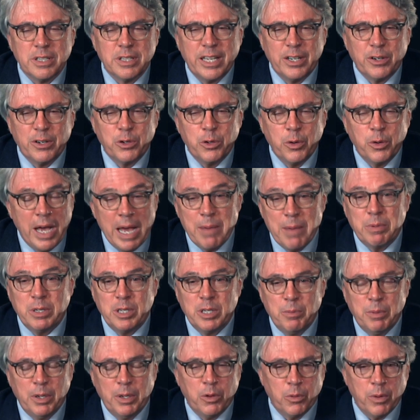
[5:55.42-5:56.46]
later, who happened
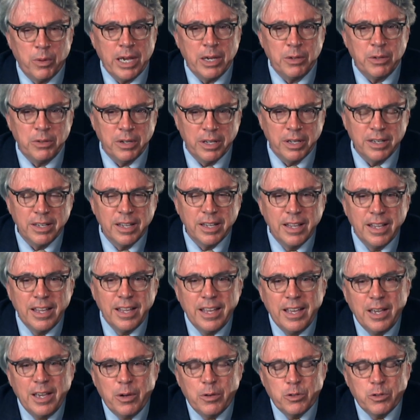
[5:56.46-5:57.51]
to be around it,
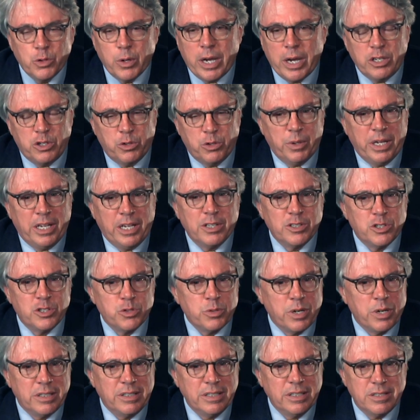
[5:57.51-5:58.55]
tried to
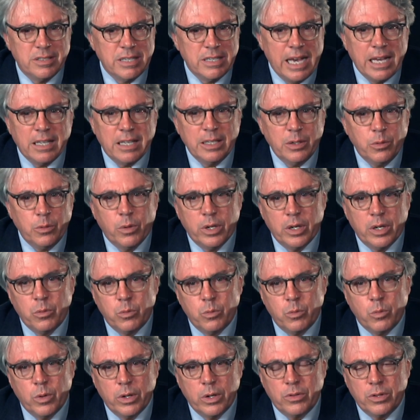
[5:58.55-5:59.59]
reconstruct exactly what it,
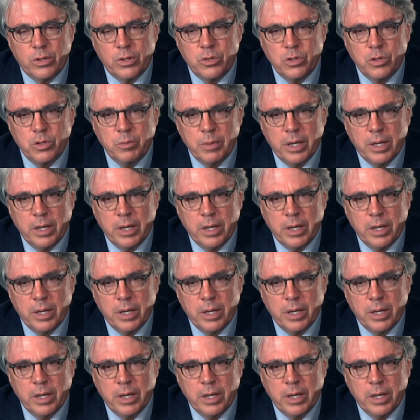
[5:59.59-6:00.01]
what the two